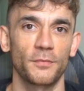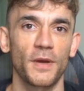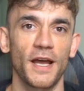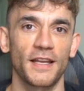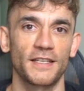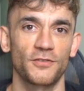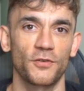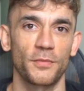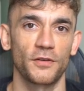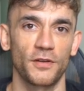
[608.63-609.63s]
We're heading
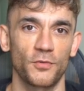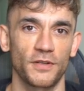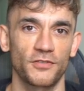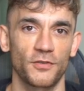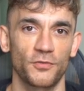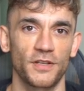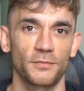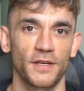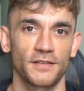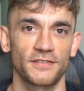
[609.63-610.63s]
into a period where software
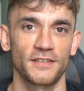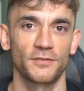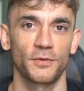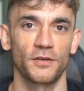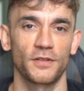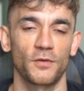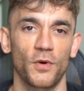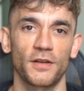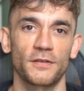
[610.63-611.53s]
demand is exploding while